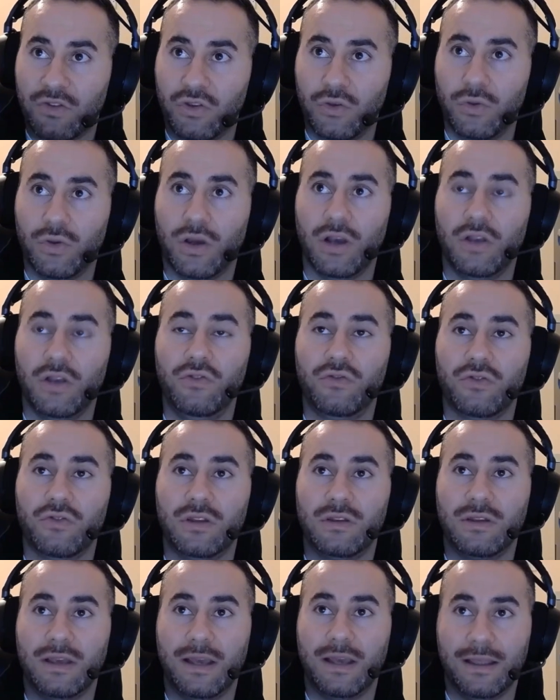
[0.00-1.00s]

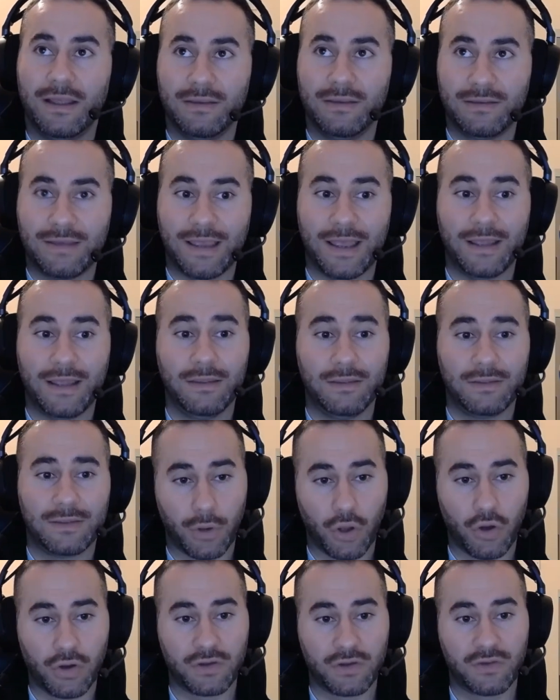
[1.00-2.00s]
210
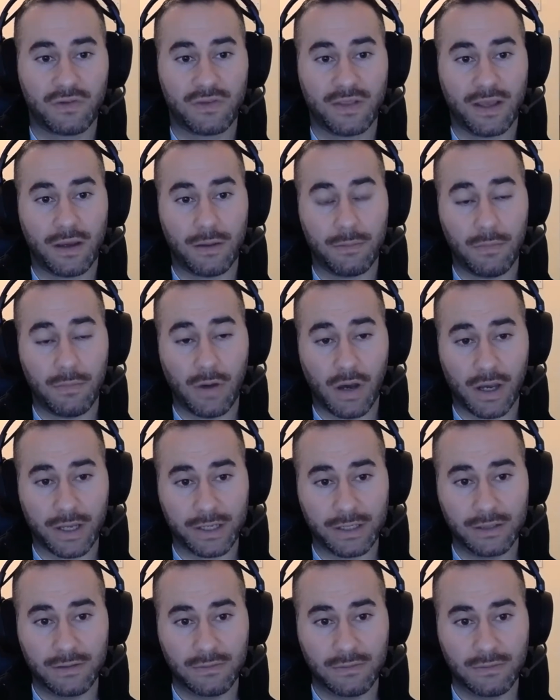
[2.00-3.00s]
blocks that are
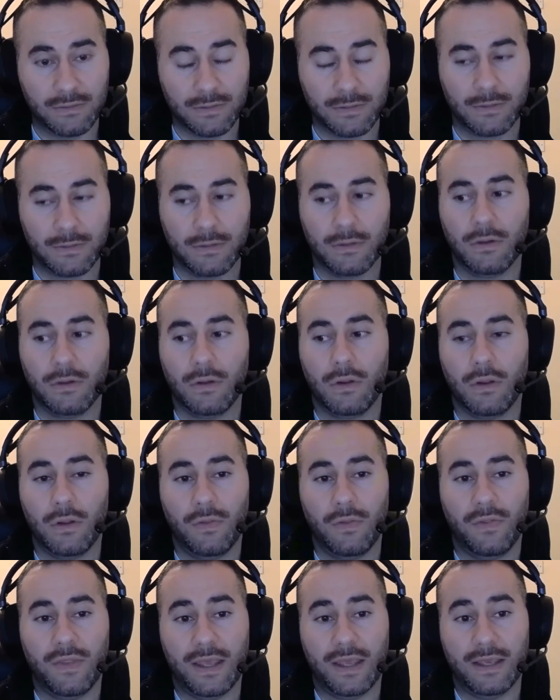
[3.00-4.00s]
mined,
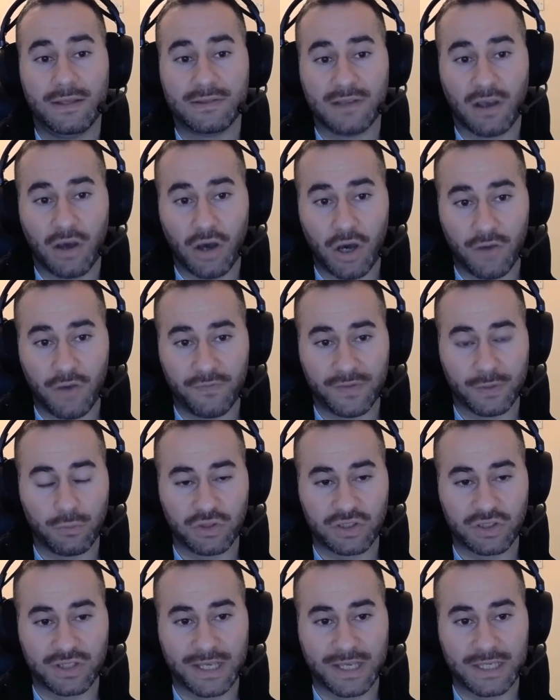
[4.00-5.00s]
there is a halving
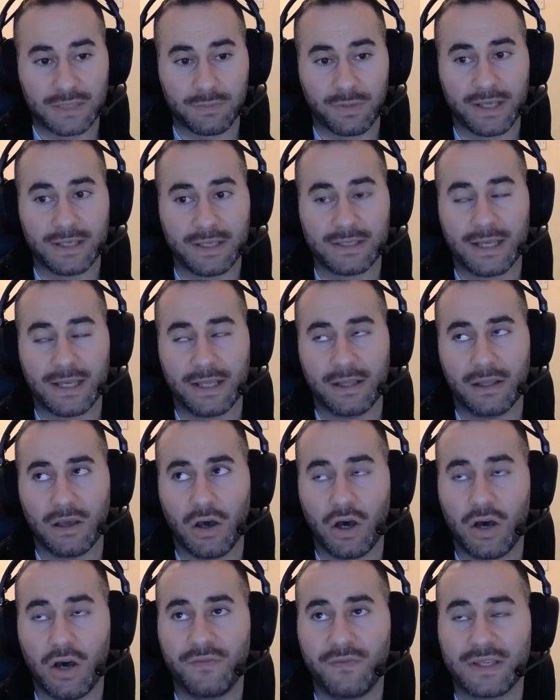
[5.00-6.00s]
which takes place, and the
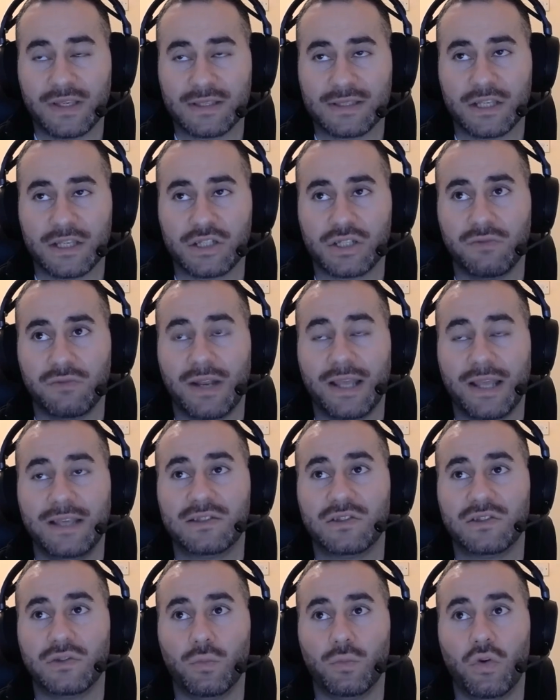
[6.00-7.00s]
halving essentially
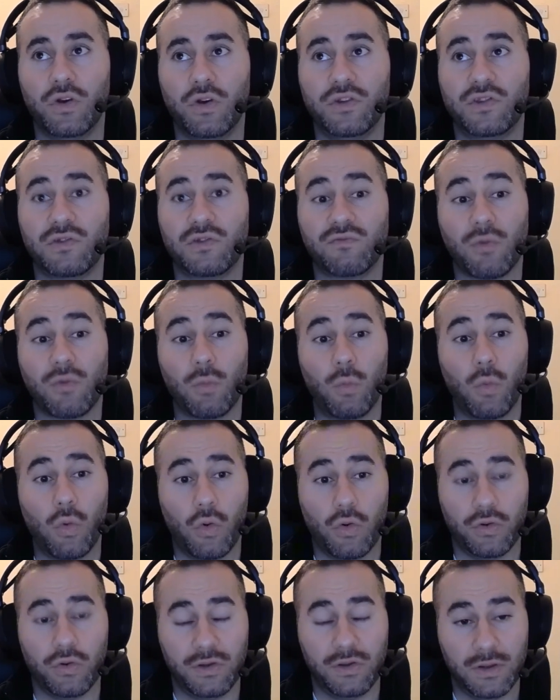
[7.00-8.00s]
relates to what is the
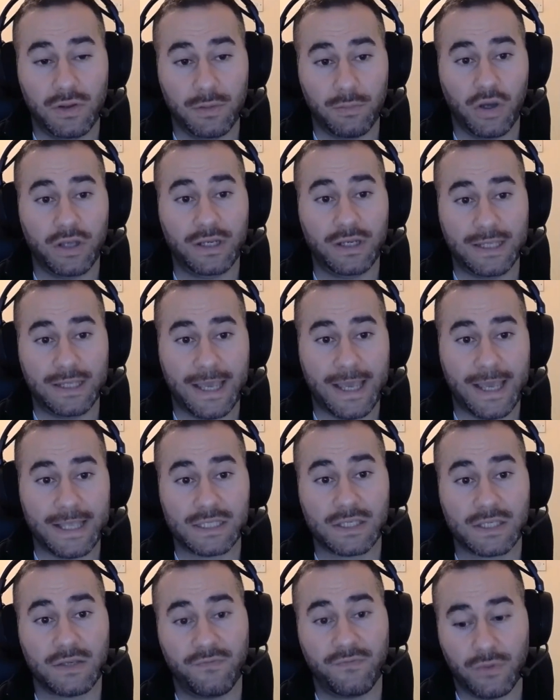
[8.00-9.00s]
reward the miner
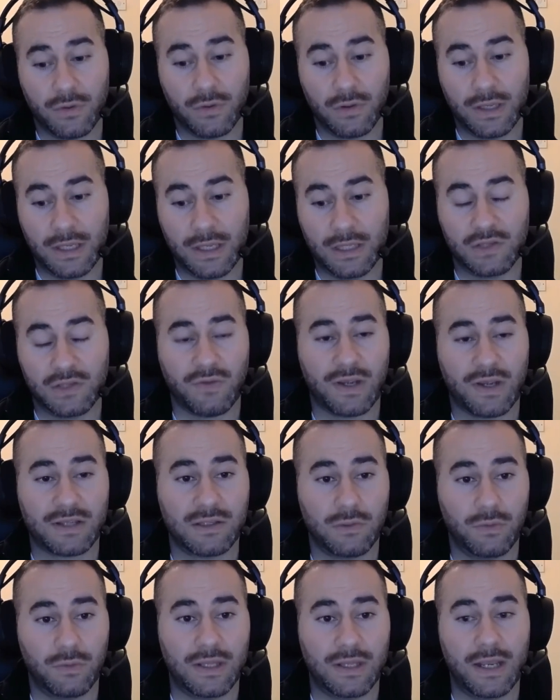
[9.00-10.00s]
gets for
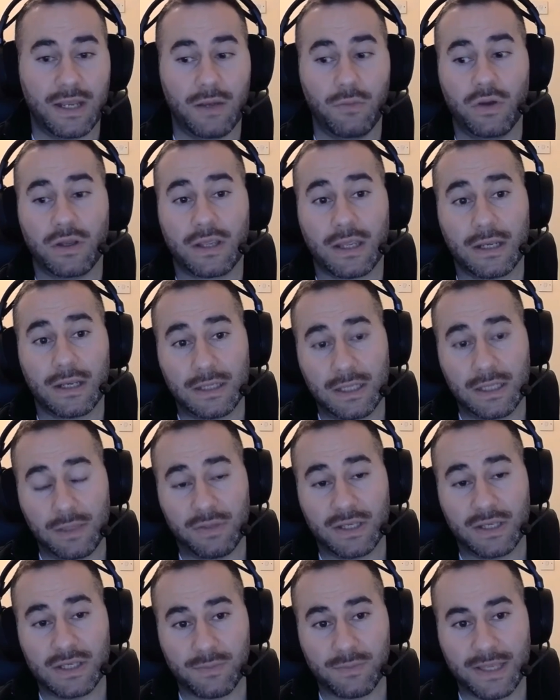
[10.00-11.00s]
interacting with the network and
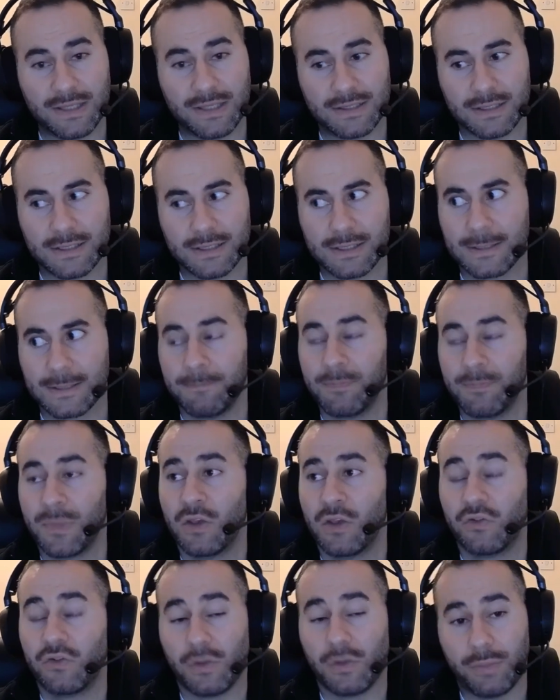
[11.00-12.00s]
keeping its maintenance.
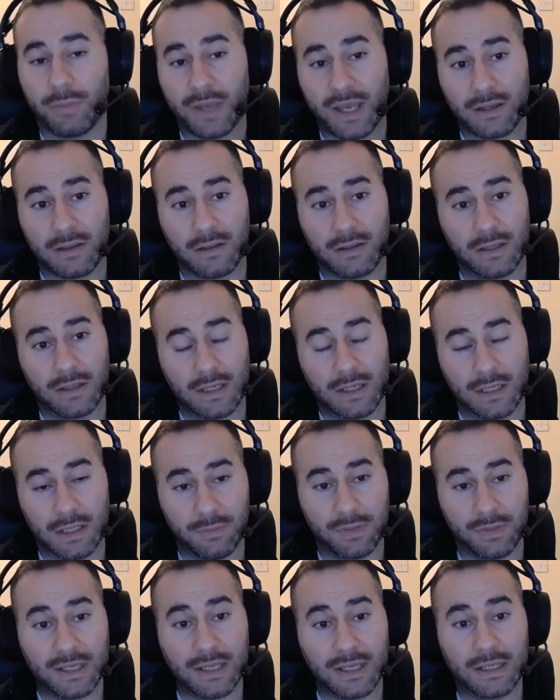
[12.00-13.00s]
So back in
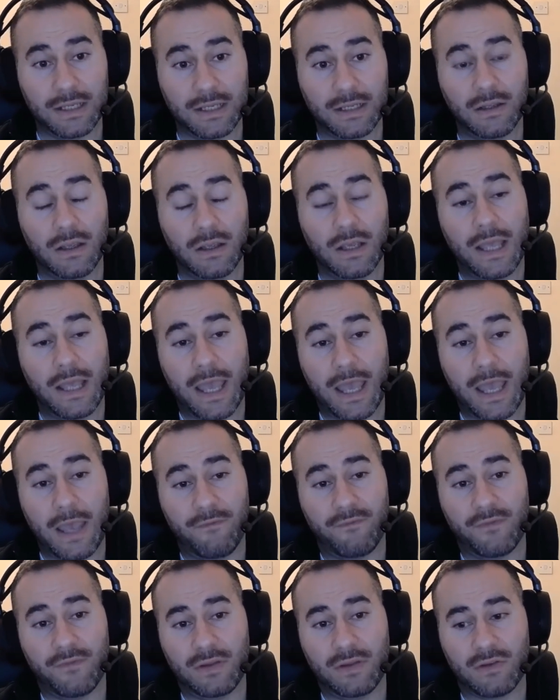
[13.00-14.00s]
the beginning,
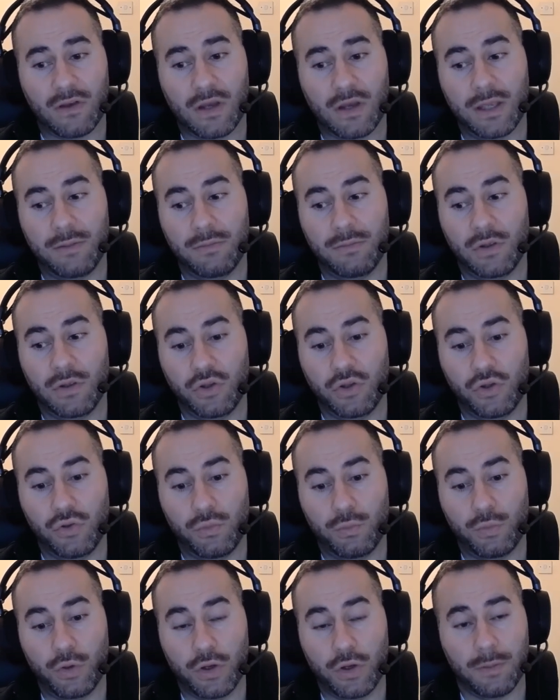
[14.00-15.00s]
every time
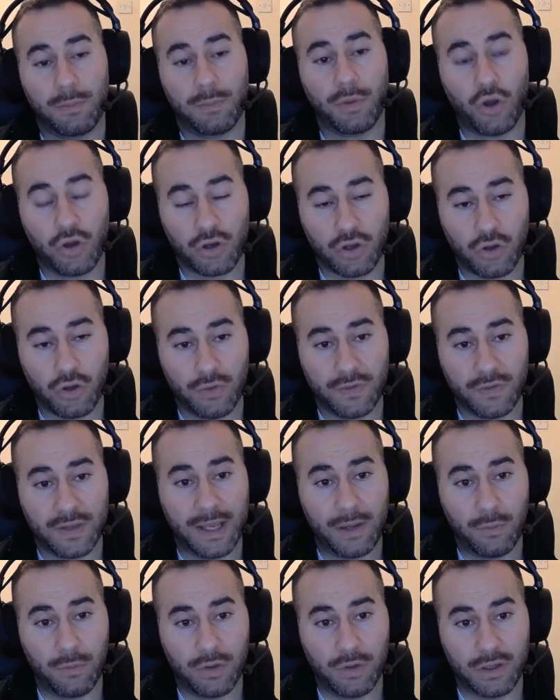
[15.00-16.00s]
you put a block on the
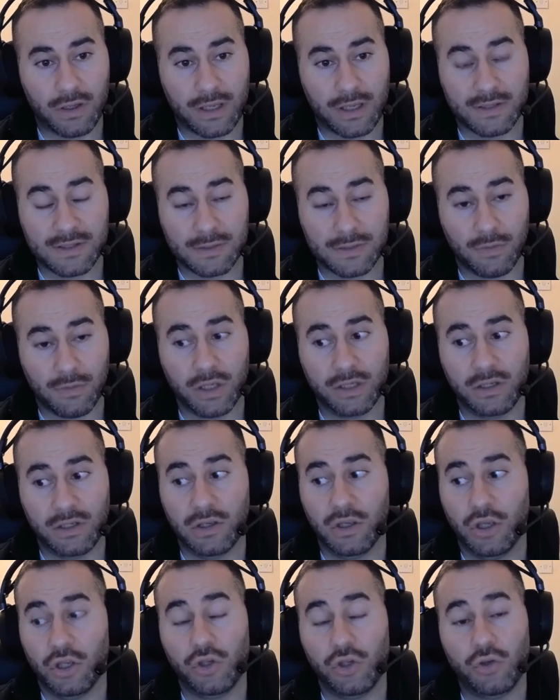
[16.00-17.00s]
network as a
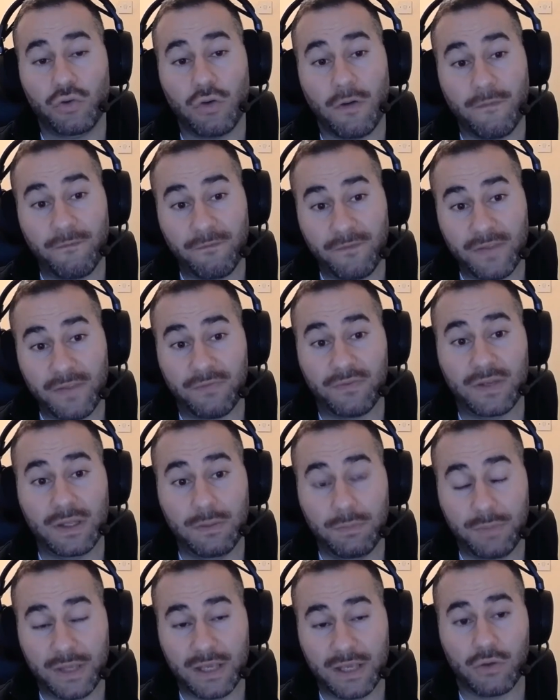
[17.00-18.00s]
miner, you got
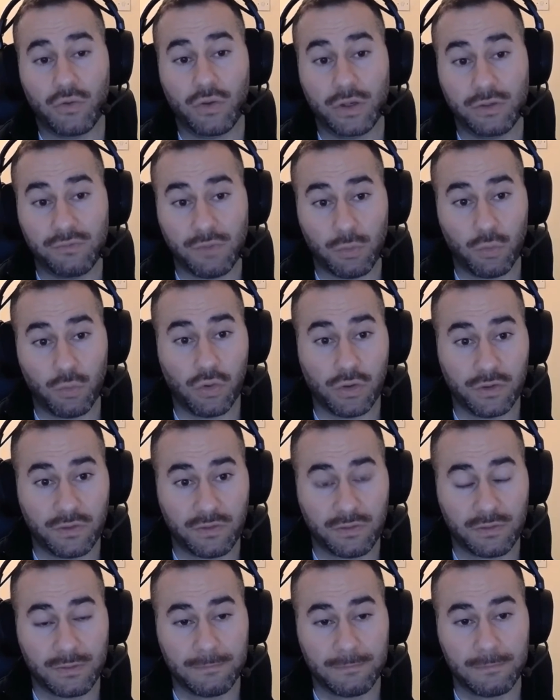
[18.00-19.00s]
50 Bitcoin
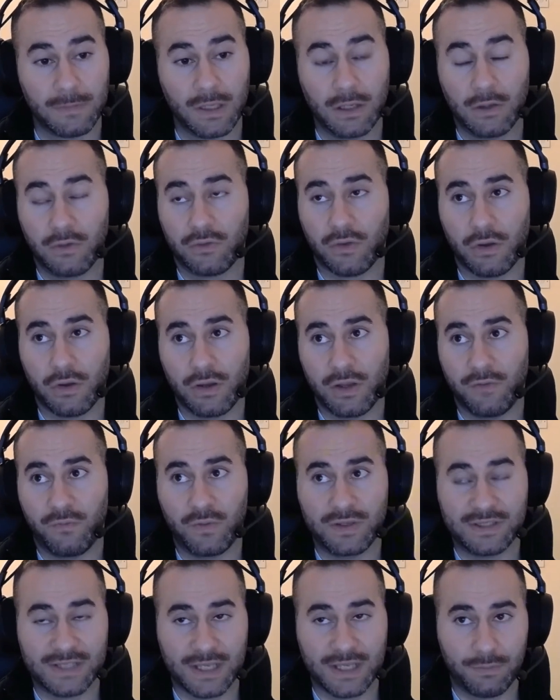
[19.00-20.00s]
rewards. So
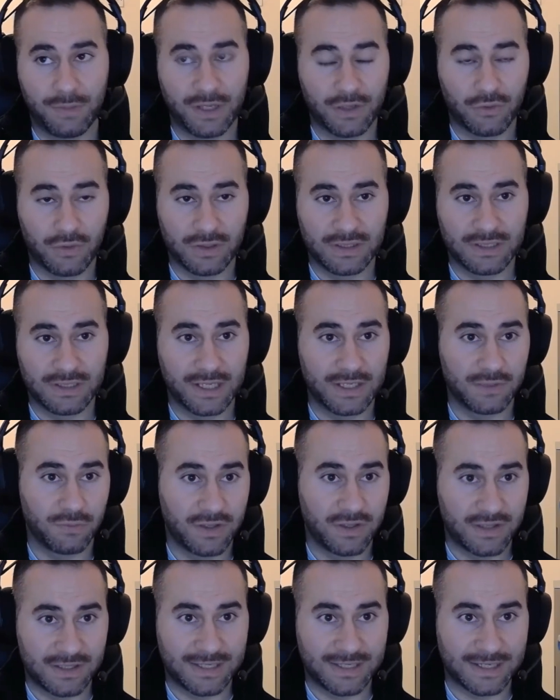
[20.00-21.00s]
if we said Bitcoin today is
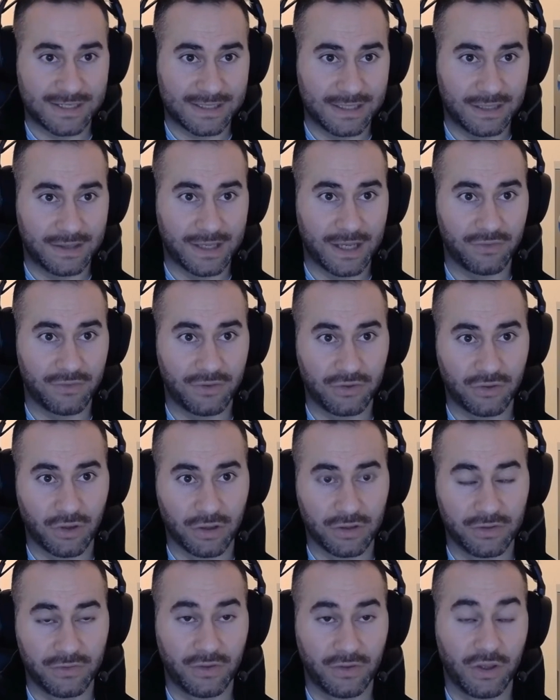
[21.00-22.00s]
worth
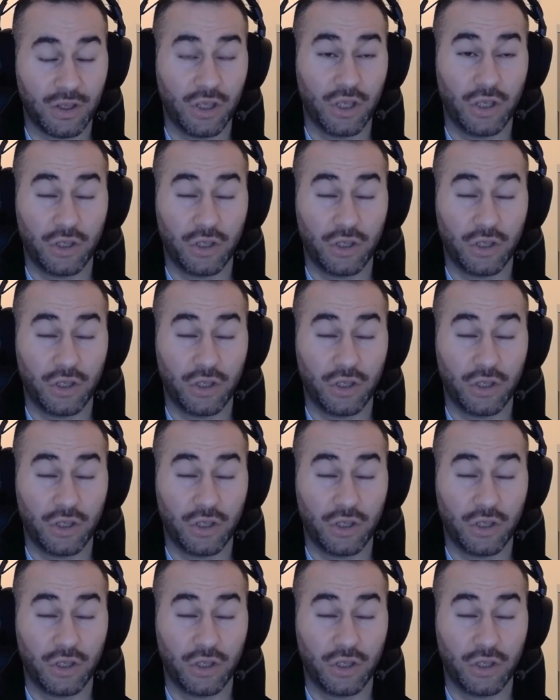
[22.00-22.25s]
$60,000,